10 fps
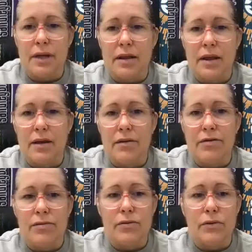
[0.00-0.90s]
And then
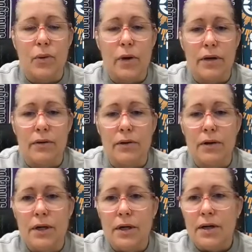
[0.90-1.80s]
through Loyal,
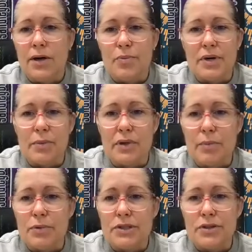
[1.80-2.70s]
opened up the
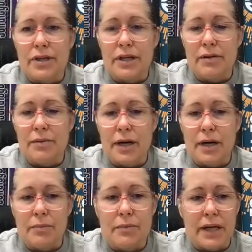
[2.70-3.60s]
opportunity.
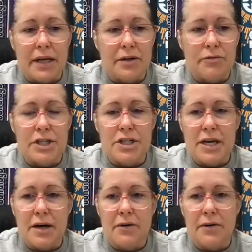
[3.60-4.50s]
Landon reached
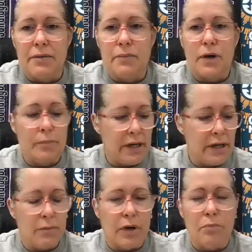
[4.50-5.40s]
out and wanted me to
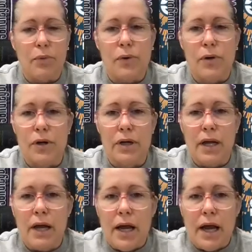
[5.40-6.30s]
come on board,
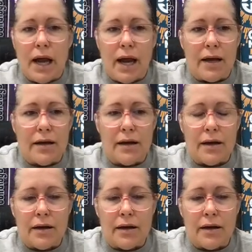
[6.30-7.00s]
and